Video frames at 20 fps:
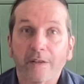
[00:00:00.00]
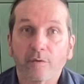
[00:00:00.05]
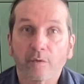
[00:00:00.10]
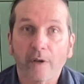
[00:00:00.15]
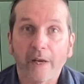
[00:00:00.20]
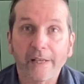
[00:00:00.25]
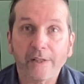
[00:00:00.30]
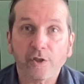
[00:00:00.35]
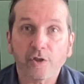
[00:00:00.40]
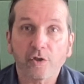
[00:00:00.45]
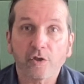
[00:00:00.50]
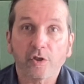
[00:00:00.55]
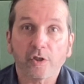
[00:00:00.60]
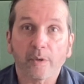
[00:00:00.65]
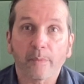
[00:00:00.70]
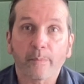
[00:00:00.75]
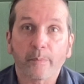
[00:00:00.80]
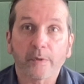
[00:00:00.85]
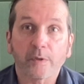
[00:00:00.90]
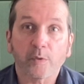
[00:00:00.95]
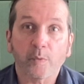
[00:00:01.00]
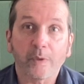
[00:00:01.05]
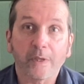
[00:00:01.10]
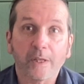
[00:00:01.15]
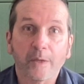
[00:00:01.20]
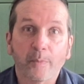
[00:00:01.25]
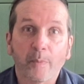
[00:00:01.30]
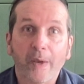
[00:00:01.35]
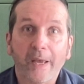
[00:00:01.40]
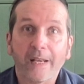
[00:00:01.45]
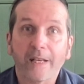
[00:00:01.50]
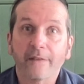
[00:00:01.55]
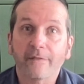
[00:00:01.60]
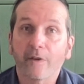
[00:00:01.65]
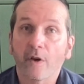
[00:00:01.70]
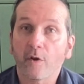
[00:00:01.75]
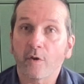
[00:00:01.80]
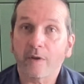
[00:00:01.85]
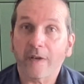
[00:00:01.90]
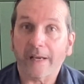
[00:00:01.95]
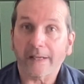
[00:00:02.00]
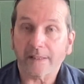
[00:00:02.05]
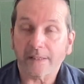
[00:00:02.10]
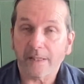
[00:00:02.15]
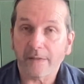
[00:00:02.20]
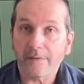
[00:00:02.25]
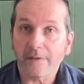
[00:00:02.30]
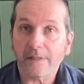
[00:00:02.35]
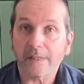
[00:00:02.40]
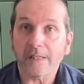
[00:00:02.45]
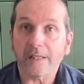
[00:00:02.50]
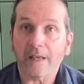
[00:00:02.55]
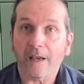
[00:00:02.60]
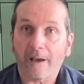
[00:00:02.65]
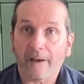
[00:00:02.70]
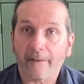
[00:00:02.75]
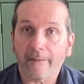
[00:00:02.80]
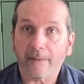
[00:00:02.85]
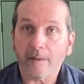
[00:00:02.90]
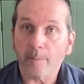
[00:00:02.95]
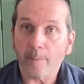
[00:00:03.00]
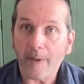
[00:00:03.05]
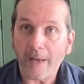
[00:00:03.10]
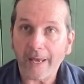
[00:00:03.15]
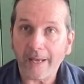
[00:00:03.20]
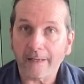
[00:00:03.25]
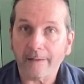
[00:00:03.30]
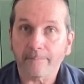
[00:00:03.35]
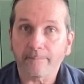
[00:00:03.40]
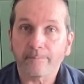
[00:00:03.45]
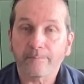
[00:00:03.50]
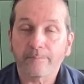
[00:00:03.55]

relationship between the pain-evoking activity and the pain.